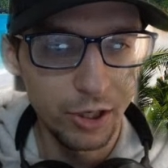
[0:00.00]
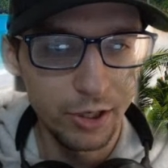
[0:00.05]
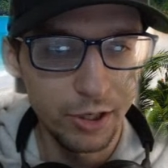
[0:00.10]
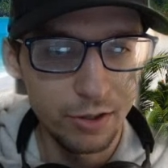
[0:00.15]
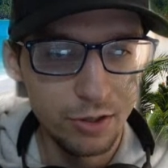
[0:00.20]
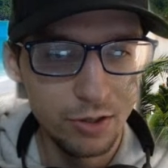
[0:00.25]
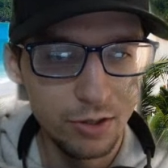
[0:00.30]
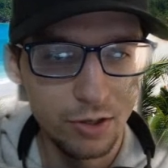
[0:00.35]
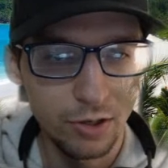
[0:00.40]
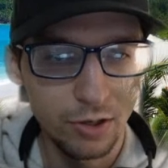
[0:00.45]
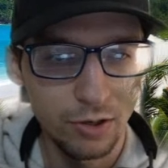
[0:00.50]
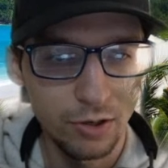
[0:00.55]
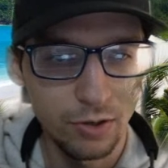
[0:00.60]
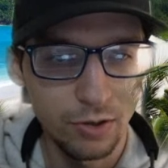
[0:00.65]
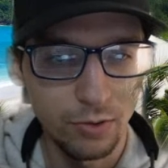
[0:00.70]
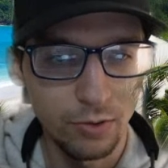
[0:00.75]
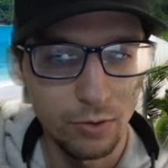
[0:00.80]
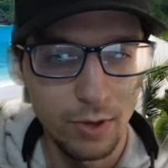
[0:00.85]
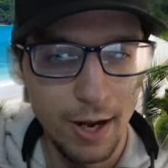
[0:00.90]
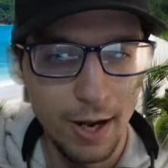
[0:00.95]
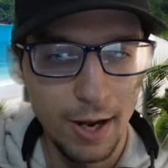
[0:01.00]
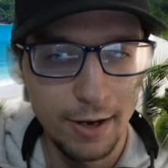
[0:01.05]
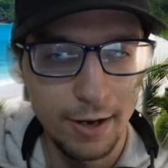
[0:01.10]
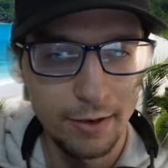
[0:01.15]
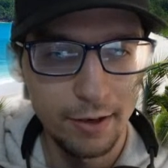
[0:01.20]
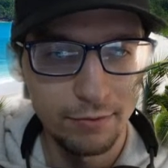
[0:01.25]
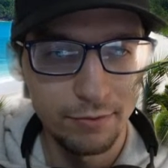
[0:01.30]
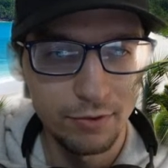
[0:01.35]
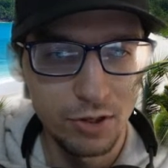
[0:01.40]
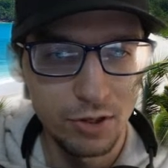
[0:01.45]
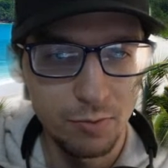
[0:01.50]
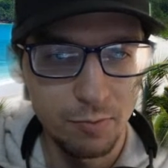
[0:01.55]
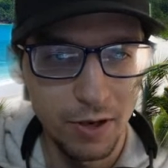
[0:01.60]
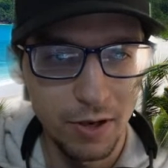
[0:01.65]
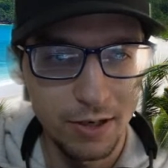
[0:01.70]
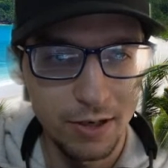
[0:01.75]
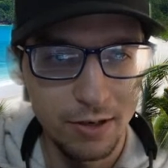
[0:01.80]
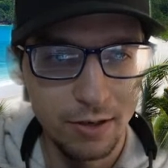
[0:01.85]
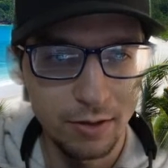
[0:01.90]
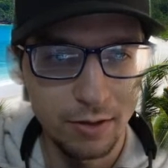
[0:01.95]
So additive just
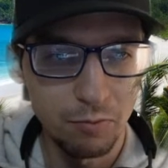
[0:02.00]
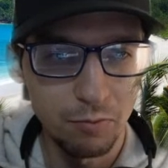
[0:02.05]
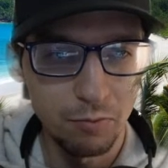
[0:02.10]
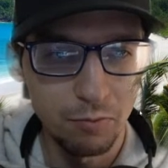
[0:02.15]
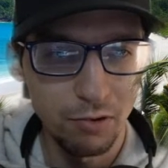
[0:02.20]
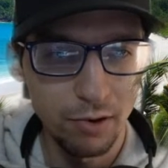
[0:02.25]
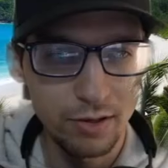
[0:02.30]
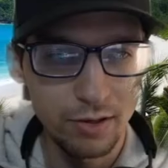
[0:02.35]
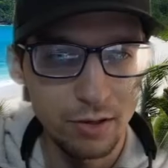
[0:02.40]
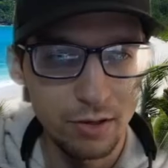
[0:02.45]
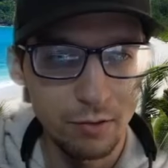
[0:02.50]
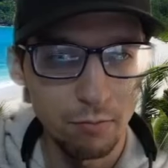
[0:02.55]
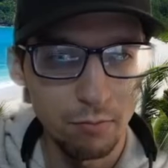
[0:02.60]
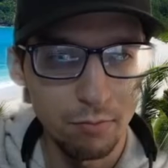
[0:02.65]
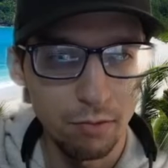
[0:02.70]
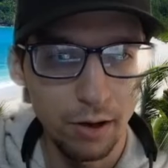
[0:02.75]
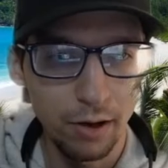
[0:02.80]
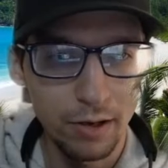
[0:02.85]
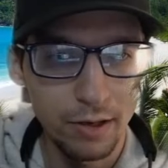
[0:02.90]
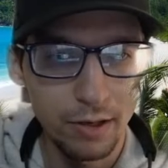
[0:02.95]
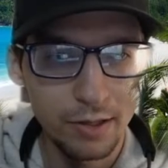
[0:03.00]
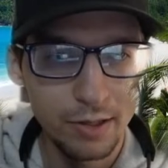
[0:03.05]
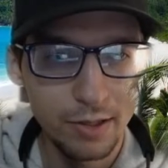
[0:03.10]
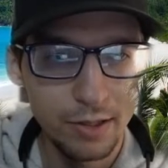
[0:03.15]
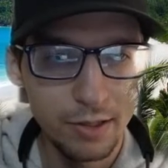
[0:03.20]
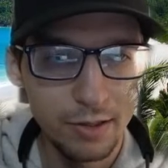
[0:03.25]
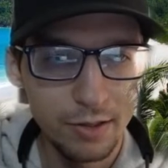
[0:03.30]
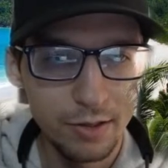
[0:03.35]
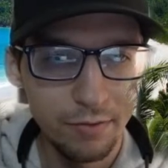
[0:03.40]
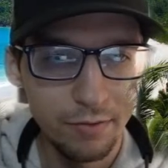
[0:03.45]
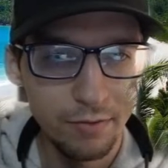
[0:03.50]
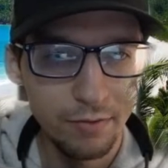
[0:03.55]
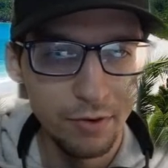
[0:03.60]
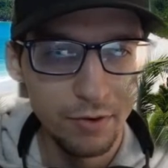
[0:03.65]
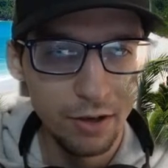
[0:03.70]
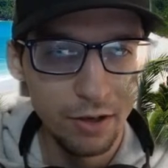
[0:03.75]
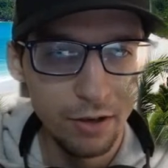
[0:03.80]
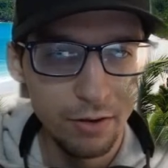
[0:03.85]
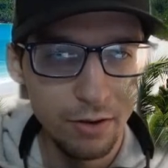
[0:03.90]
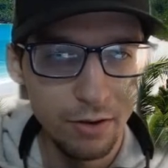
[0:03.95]
basically brings some brightness into the
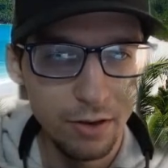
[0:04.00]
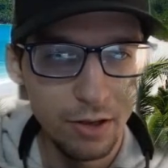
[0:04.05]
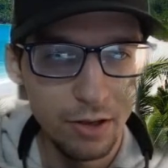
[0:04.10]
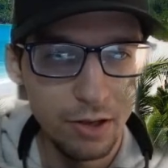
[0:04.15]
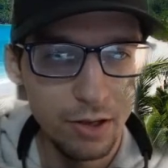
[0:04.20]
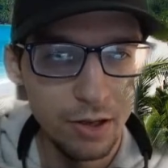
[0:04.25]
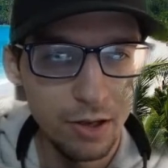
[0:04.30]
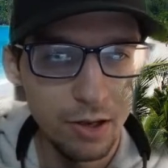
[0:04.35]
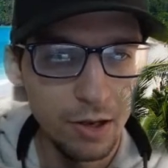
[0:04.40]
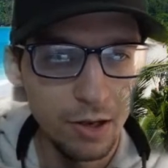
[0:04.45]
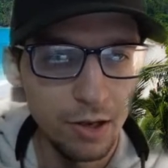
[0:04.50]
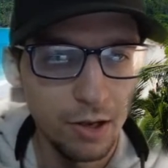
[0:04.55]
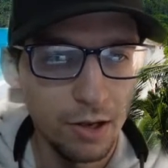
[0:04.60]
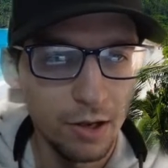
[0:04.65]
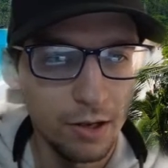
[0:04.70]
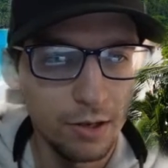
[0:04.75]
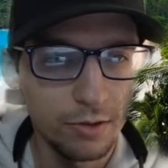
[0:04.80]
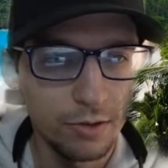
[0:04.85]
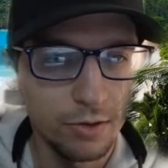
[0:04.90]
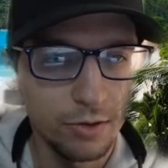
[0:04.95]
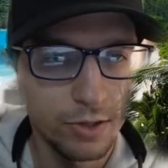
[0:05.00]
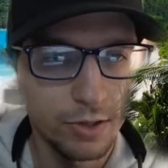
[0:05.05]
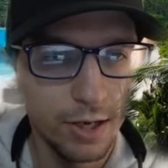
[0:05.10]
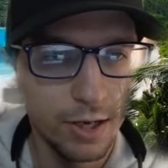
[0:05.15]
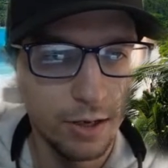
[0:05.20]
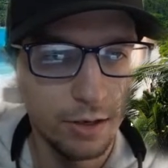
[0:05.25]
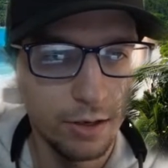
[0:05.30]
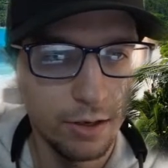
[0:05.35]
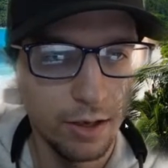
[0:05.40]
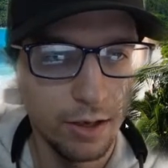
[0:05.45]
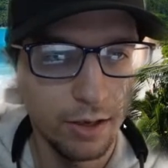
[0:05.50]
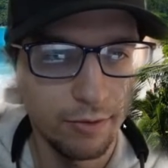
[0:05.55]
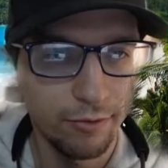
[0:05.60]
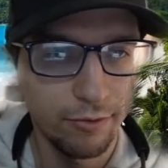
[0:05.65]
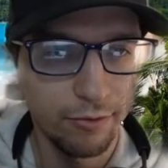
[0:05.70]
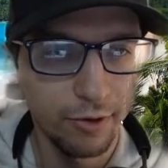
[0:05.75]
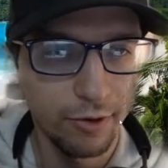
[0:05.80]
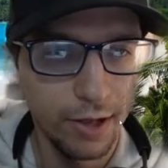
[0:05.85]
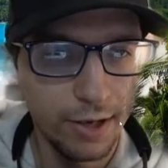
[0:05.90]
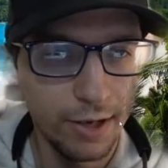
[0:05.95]
video. So it's kind of like a
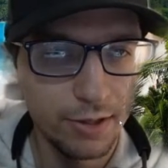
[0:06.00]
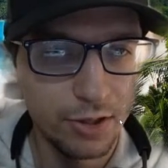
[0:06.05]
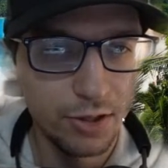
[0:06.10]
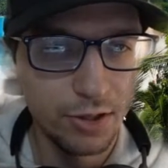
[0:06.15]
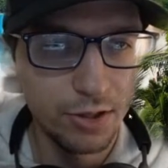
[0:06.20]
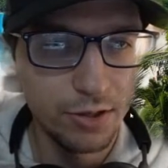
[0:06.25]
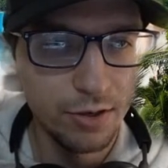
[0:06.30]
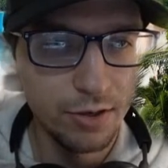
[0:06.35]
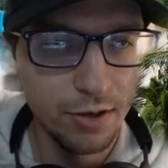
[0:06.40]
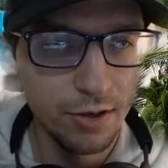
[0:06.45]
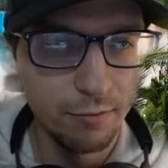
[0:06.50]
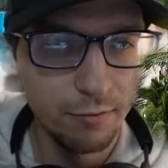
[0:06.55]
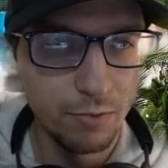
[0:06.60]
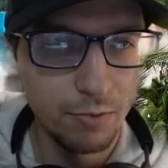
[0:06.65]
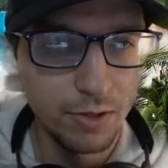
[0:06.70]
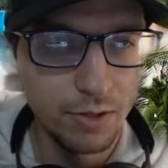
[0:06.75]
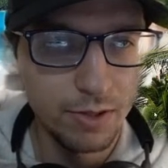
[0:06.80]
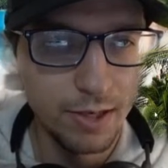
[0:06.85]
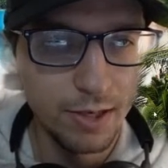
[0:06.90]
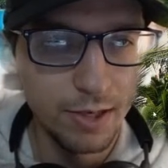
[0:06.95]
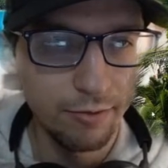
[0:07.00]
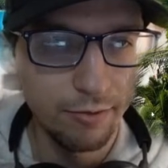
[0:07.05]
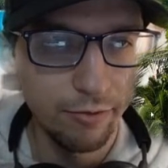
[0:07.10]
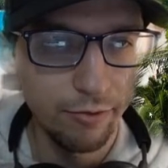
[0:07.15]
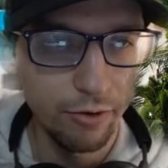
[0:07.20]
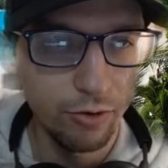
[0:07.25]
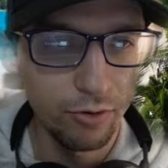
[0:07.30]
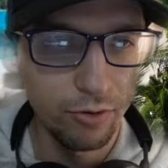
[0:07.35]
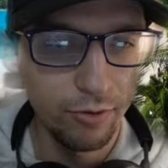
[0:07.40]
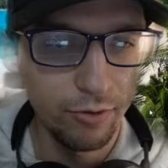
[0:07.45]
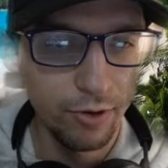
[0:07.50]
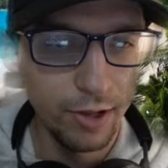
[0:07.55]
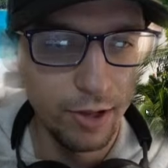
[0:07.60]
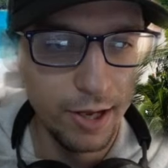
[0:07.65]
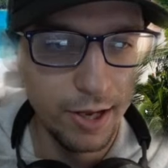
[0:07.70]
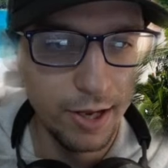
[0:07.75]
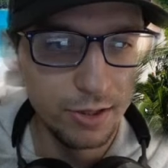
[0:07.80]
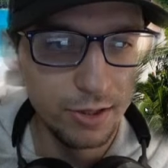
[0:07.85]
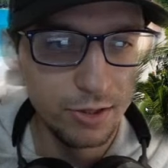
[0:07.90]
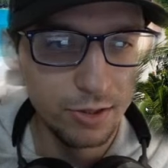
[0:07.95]
flash dissolve, but it's not a full flash.
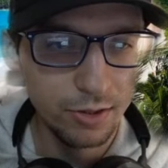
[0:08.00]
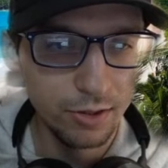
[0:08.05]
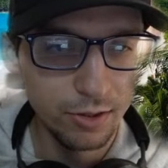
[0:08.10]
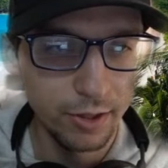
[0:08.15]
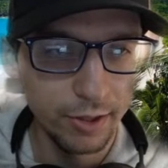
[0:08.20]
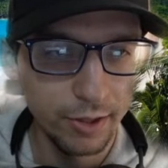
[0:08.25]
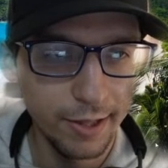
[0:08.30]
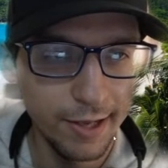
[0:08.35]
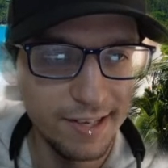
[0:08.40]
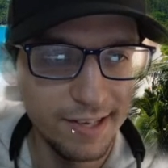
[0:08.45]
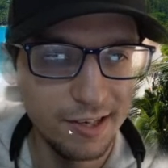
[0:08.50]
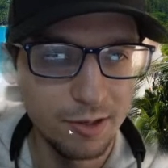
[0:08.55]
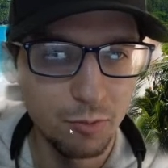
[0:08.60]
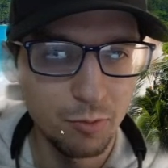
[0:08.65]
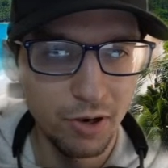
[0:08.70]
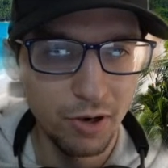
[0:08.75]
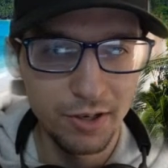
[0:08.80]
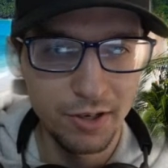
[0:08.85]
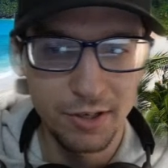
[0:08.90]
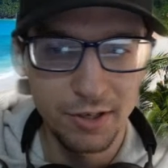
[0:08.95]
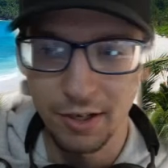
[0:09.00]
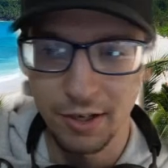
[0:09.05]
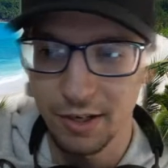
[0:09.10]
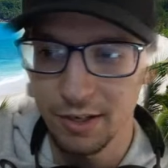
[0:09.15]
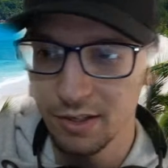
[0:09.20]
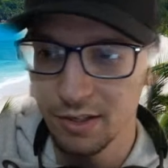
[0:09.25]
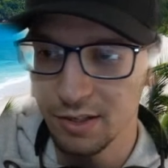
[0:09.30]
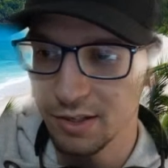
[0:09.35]
Like that's as bright as it gets.